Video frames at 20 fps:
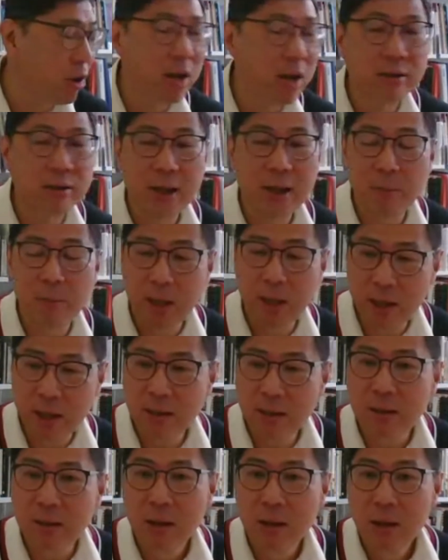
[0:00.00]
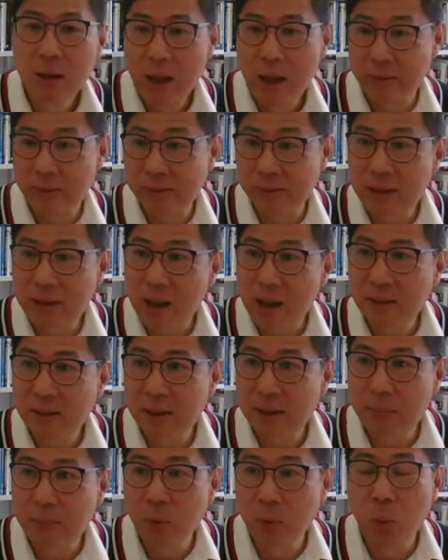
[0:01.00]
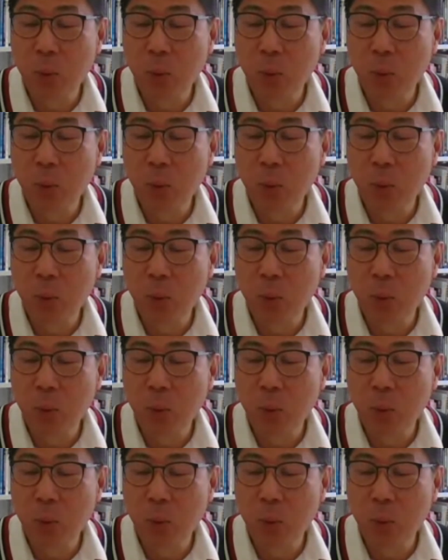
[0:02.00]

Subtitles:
grant coming in as a startup,